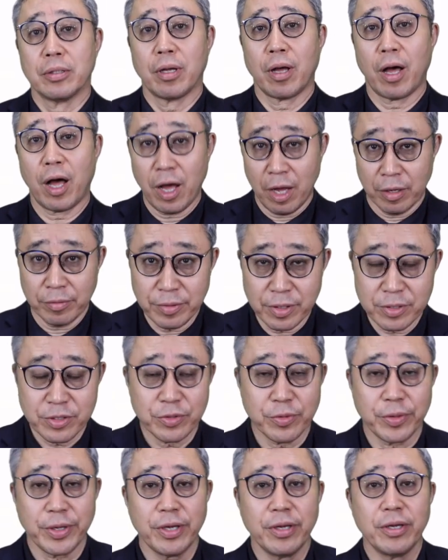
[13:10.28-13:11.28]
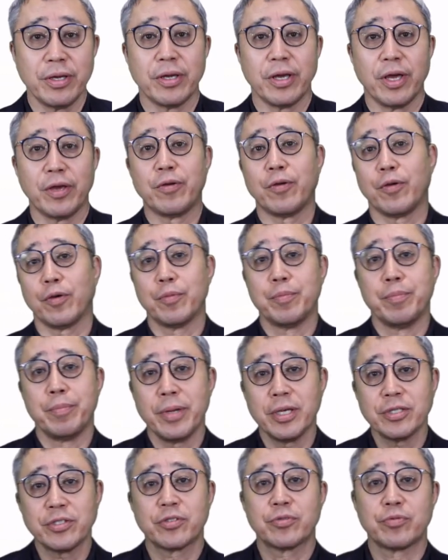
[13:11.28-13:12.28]
Obviously, if you
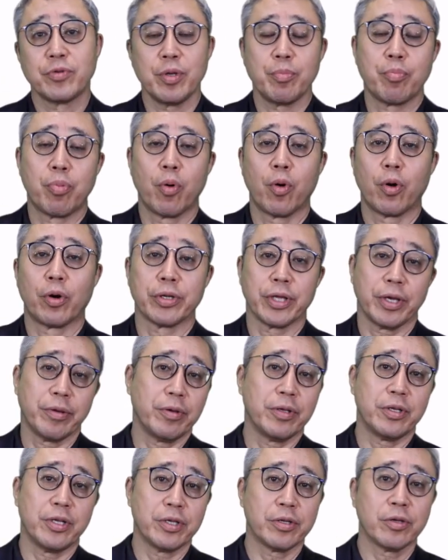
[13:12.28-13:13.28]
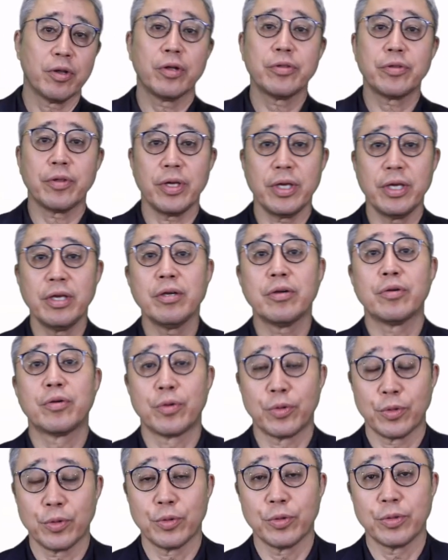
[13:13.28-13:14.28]
misreport, if you did not
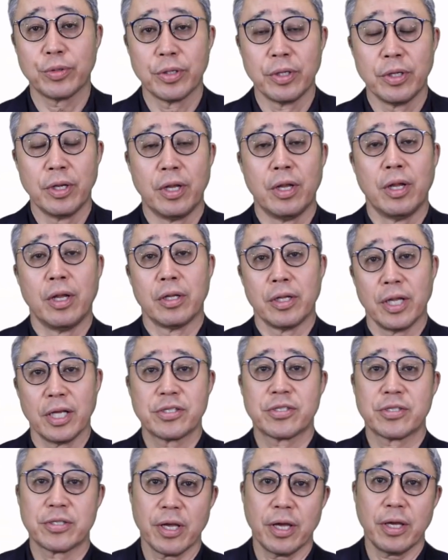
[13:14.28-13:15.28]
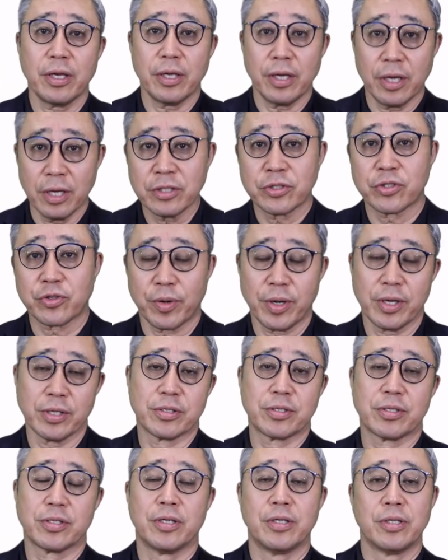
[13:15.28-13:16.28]
include, let's say,
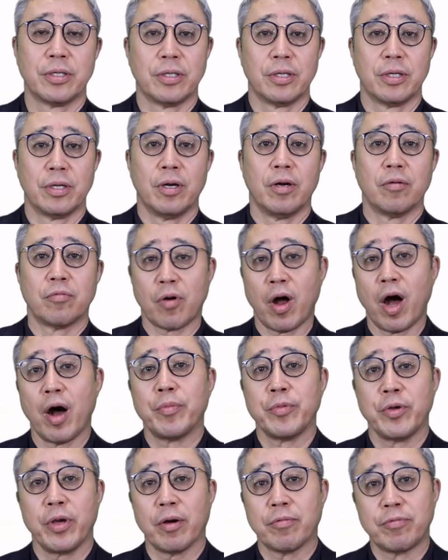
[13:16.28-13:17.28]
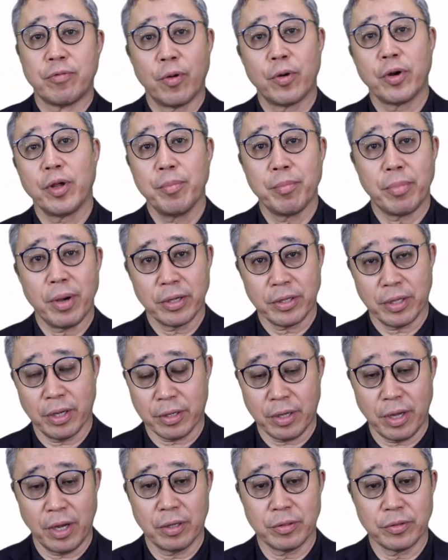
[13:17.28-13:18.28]
interest from your foreign bank
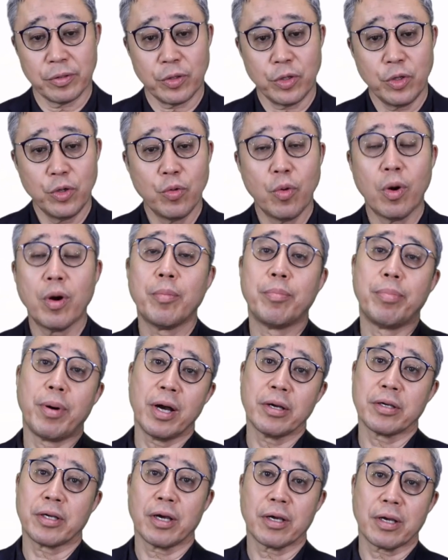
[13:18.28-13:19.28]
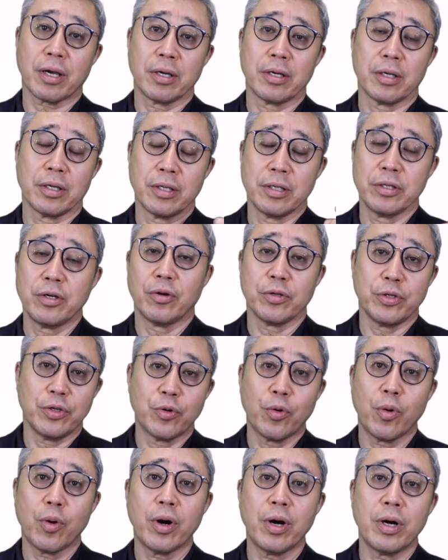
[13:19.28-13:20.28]
account, your
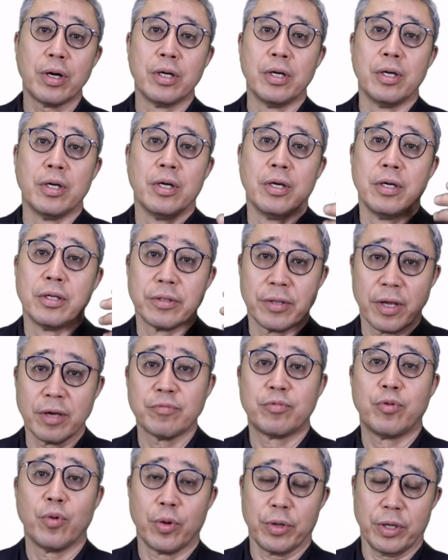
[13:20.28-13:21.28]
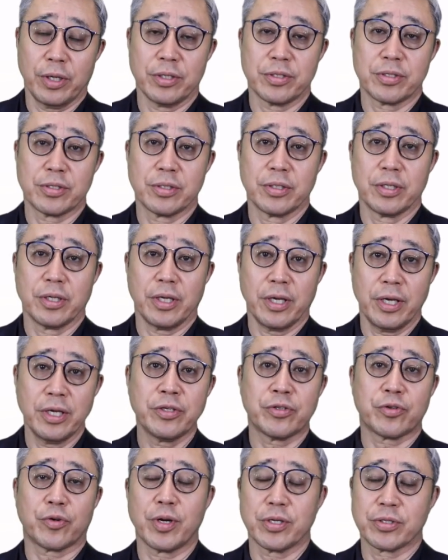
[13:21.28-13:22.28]
1040's
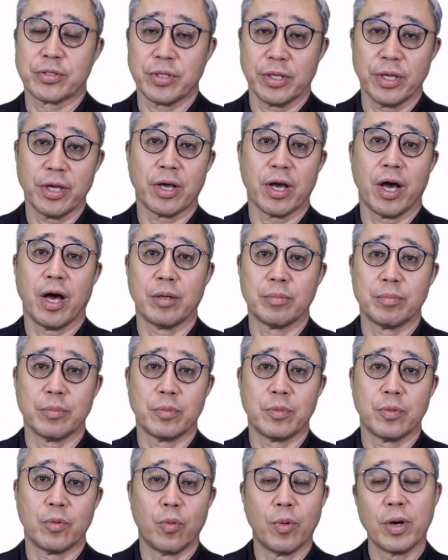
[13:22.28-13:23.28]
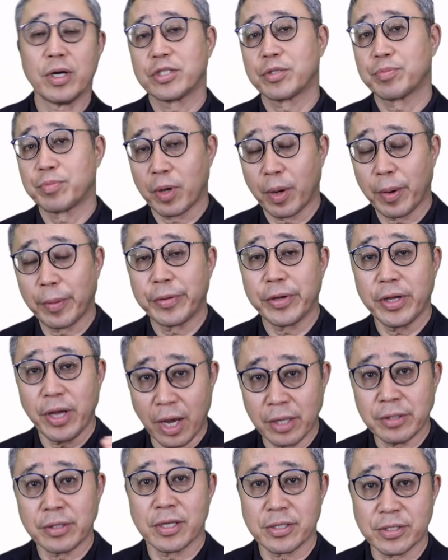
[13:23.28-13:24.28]
interest income was probably
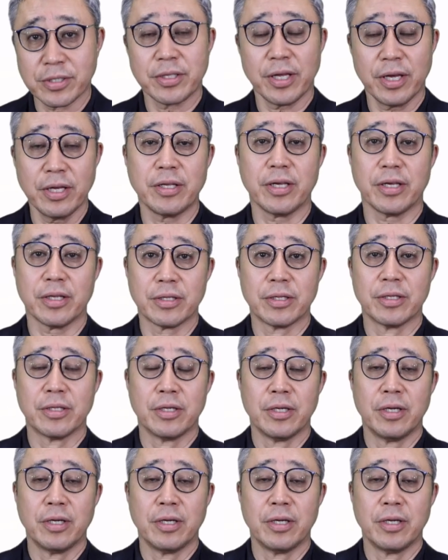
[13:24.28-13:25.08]
understated,